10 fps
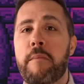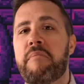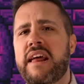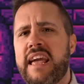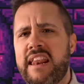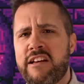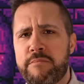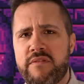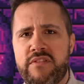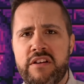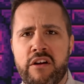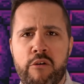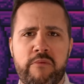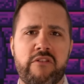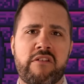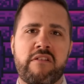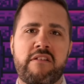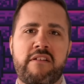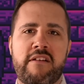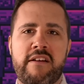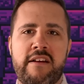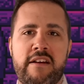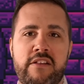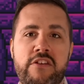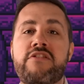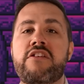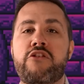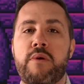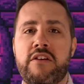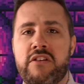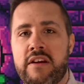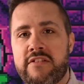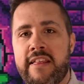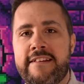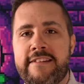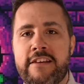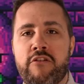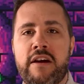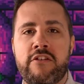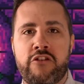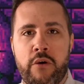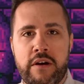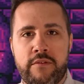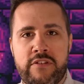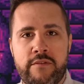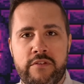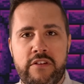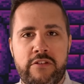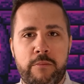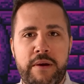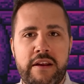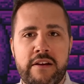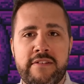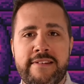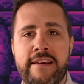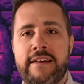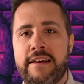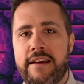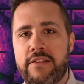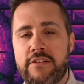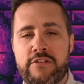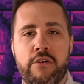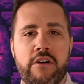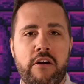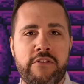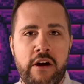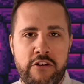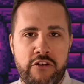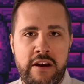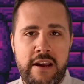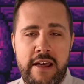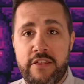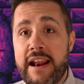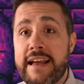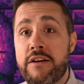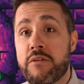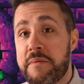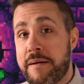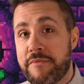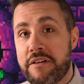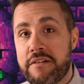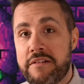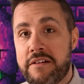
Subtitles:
But I can't help but feel hopeful. This situation has led to the greatest showing of civil disobedience in this so-called country that I can remember.